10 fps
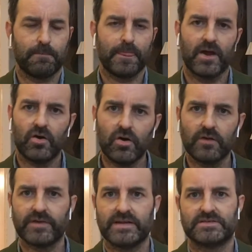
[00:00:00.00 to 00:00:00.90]
All of
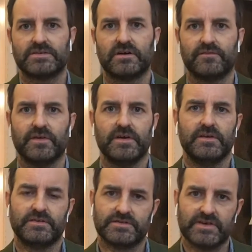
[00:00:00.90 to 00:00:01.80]
that stuff, the
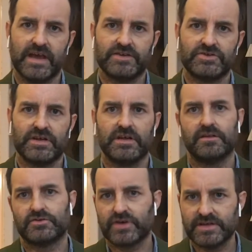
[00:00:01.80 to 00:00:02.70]
sketching, the
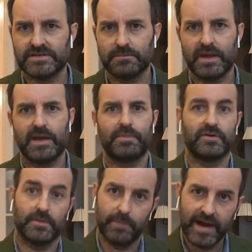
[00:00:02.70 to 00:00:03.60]
tracing paper, the
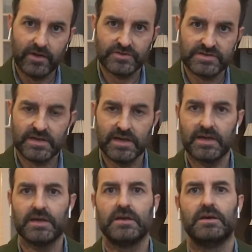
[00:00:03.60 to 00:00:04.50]
pouncing,
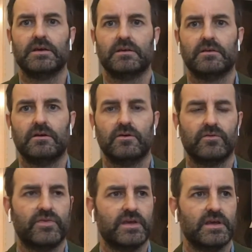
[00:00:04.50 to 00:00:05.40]

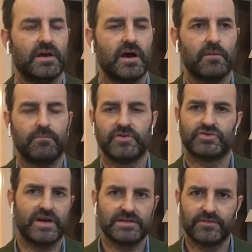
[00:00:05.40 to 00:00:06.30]
the
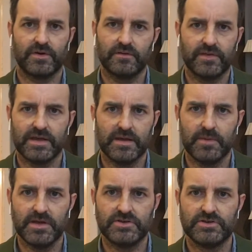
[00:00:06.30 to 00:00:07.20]
transfer of the
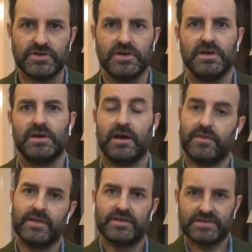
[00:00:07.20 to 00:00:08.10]
image, and then
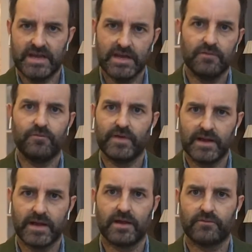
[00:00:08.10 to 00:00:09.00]
this
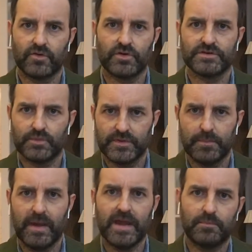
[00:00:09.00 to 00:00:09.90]
infilling, of course, with the
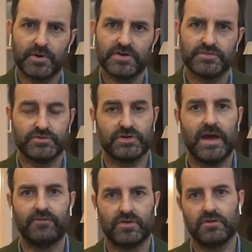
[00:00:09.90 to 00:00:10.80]
paintbrush, which you have
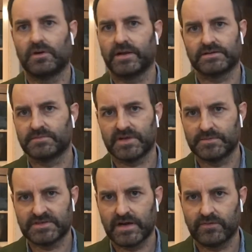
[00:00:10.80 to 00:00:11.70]
to do like sometimes
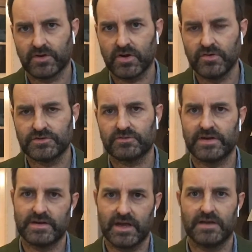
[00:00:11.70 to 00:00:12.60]
several coats, right, to
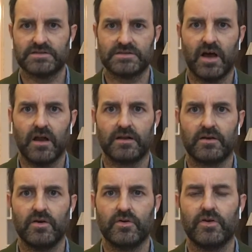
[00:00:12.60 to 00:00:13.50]
get a solid
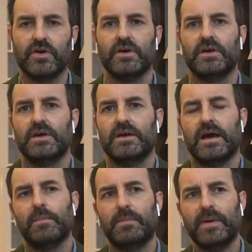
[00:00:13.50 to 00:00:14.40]
coat. I
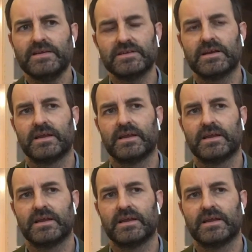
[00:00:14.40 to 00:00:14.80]
mean, basically,